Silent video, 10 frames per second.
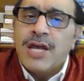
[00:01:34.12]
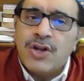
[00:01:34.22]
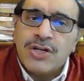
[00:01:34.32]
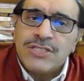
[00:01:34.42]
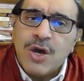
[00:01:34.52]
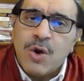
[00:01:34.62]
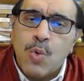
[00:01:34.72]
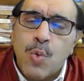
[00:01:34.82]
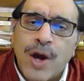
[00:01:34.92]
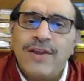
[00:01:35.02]
Not
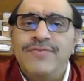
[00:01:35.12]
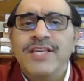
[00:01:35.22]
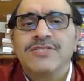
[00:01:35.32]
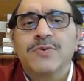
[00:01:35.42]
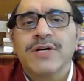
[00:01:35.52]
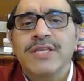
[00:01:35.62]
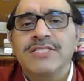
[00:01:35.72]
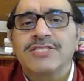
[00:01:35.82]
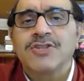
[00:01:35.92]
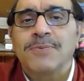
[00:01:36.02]
one of these
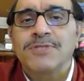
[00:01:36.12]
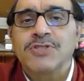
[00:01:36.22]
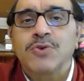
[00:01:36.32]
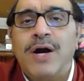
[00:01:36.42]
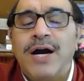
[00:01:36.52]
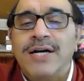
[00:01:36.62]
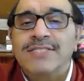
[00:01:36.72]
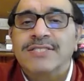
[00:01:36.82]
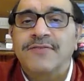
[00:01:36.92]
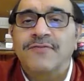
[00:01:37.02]
worthies stops to
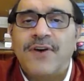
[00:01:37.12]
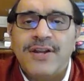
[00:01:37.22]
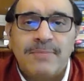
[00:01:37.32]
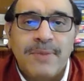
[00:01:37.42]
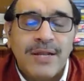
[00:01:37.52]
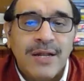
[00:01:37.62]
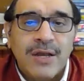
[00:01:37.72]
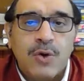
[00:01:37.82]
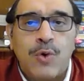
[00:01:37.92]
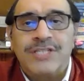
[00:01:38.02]
ask the fundamental
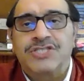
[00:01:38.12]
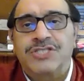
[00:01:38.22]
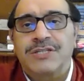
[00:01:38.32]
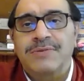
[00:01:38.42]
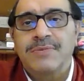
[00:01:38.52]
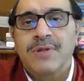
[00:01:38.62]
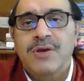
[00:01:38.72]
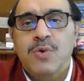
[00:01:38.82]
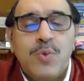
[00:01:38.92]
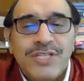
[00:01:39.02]
question,
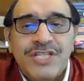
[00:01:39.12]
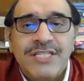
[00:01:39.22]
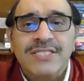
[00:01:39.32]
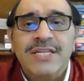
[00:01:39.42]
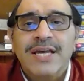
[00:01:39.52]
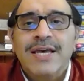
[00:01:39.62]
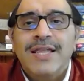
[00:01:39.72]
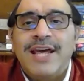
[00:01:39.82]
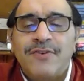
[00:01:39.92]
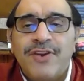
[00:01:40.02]
which is
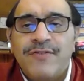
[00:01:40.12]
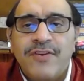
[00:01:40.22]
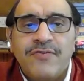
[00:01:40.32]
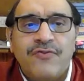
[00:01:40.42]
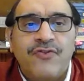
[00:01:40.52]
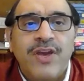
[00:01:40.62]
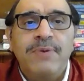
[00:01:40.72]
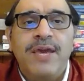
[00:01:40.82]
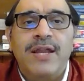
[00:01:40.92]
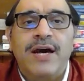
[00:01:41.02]
that for every
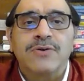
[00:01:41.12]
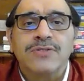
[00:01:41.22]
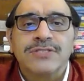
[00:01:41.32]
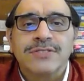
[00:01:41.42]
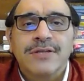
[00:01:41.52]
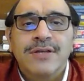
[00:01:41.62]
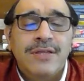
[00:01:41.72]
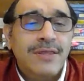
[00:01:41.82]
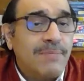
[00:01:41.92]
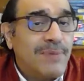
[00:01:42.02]
freebie announced,
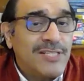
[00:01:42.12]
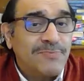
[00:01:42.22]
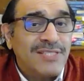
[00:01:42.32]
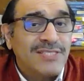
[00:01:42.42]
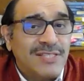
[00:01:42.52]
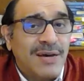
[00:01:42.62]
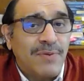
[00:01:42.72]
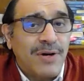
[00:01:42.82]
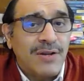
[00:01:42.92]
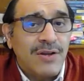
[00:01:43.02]
there must be
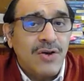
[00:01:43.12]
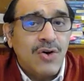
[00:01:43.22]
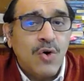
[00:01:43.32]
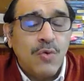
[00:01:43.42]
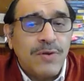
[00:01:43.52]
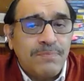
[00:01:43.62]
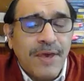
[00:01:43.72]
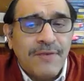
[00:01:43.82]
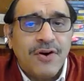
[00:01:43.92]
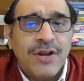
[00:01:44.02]
someone who would
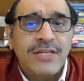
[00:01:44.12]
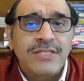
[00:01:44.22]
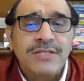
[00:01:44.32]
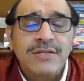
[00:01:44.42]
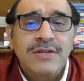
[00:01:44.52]
pay for it.